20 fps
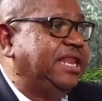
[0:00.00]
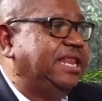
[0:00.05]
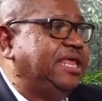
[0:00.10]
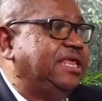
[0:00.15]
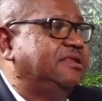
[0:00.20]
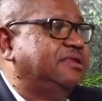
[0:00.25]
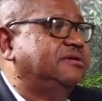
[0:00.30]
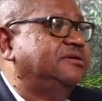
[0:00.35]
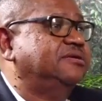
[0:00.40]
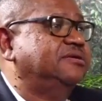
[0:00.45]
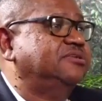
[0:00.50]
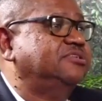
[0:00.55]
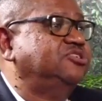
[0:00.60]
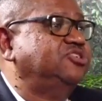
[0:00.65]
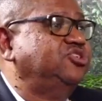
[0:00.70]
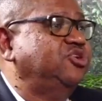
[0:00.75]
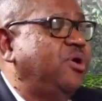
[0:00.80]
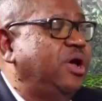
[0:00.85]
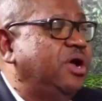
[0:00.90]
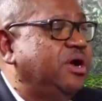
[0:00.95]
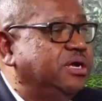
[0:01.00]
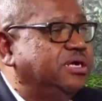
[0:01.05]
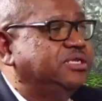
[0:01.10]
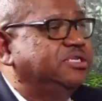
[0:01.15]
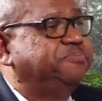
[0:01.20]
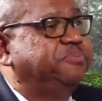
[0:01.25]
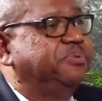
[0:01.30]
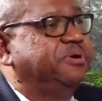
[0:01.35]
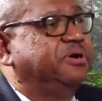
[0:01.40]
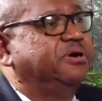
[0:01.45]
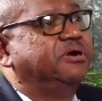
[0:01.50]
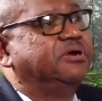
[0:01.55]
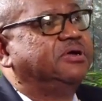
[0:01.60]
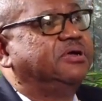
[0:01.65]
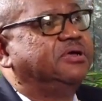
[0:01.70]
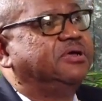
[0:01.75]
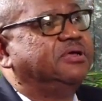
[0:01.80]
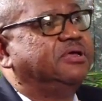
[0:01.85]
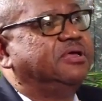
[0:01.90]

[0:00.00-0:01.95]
Helena Johannesburg,